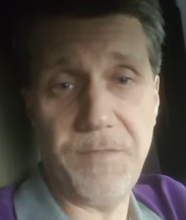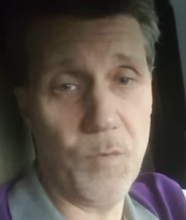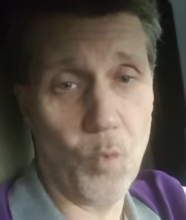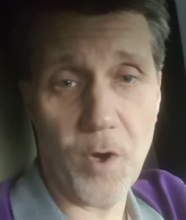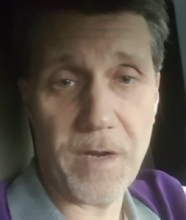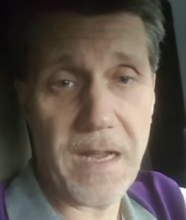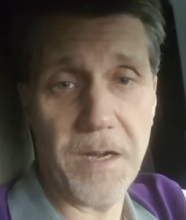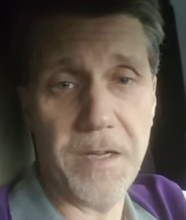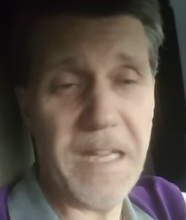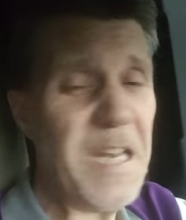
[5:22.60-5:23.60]
even work at
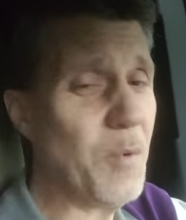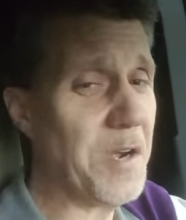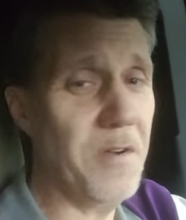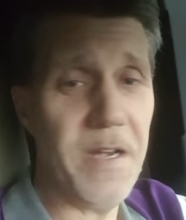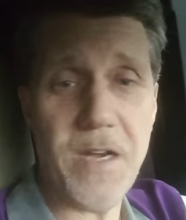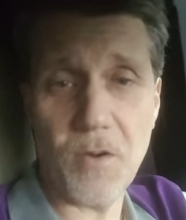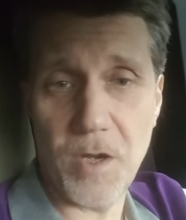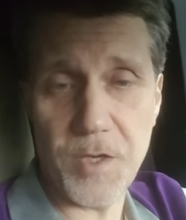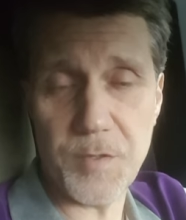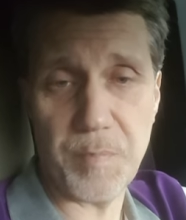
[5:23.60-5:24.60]
a, anywhere near
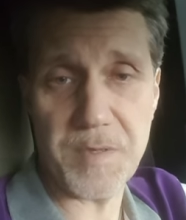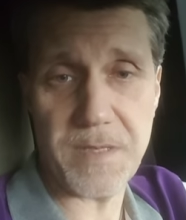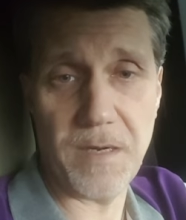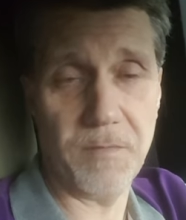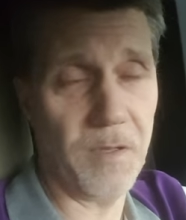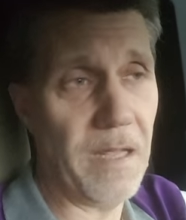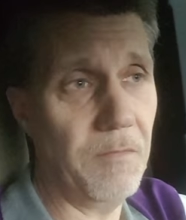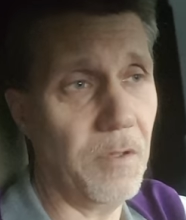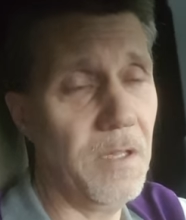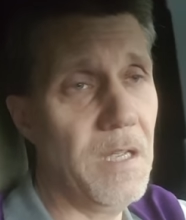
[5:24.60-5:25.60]
100% of a
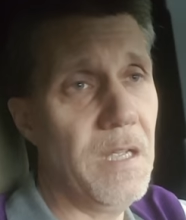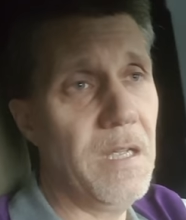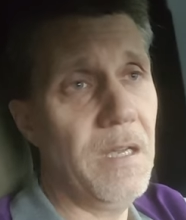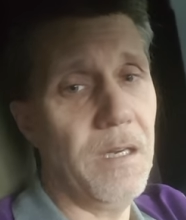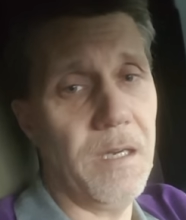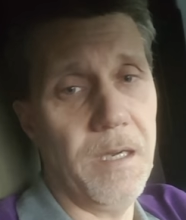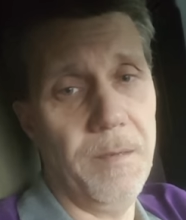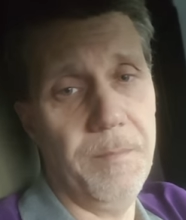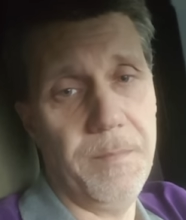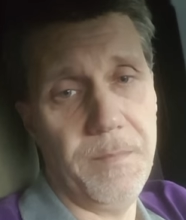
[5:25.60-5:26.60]
level.
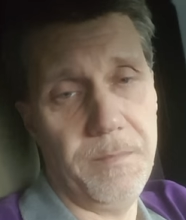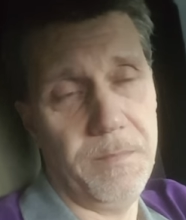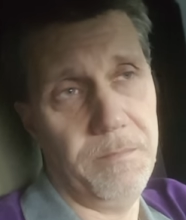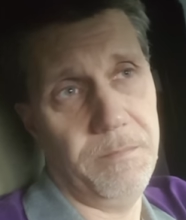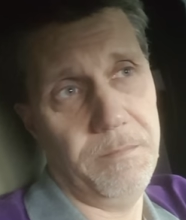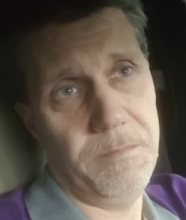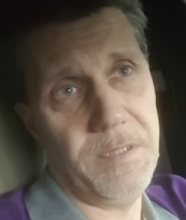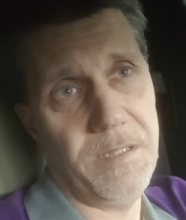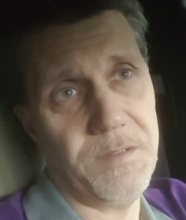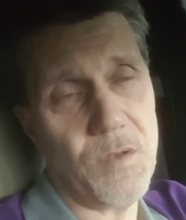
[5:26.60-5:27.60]
Um,
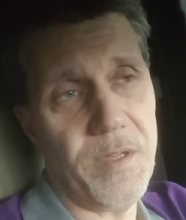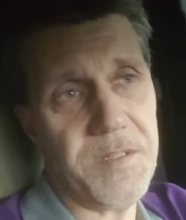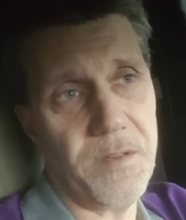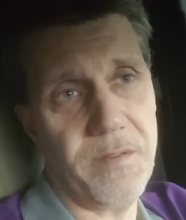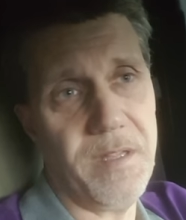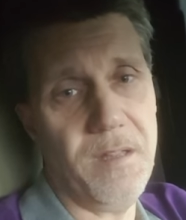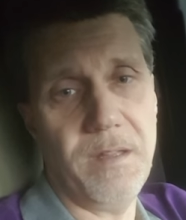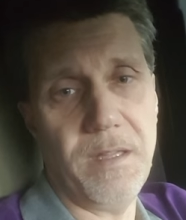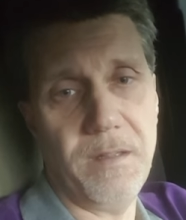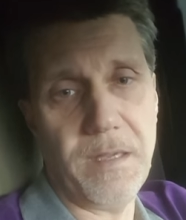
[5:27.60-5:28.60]
it's only till then
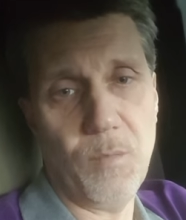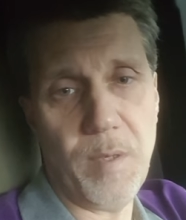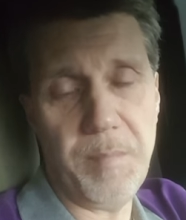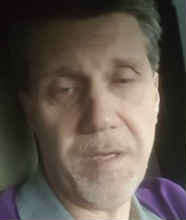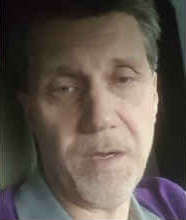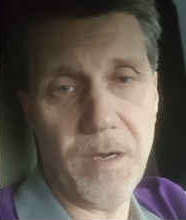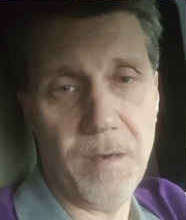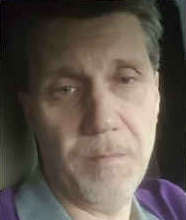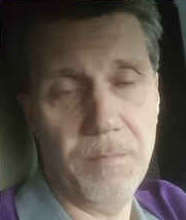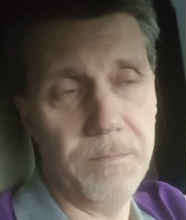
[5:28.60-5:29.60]
that, that we
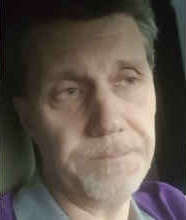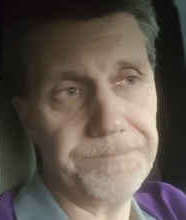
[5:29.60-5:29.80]
become,